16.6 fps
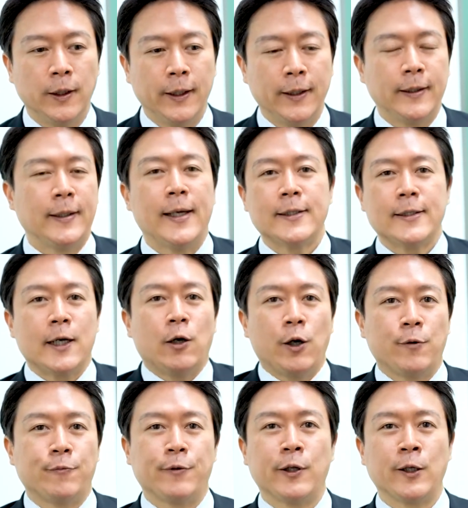And that's how
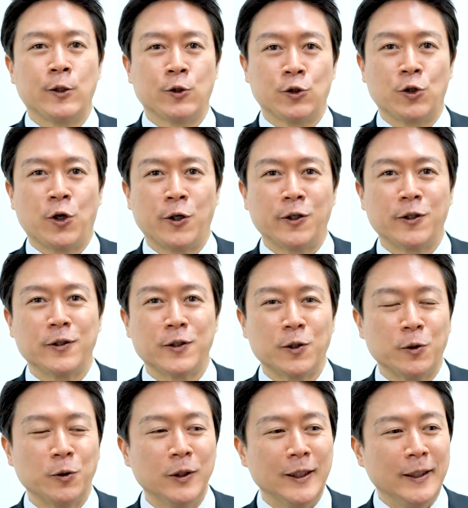everything started.
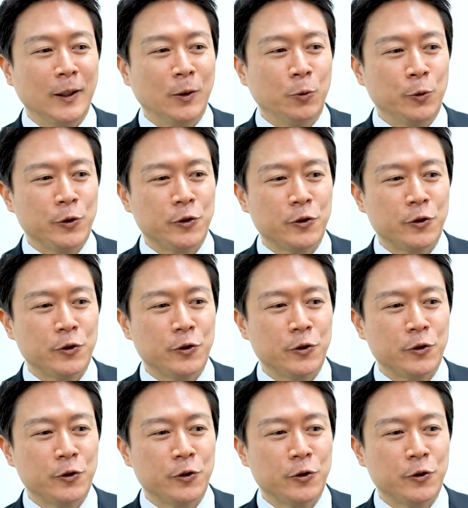So we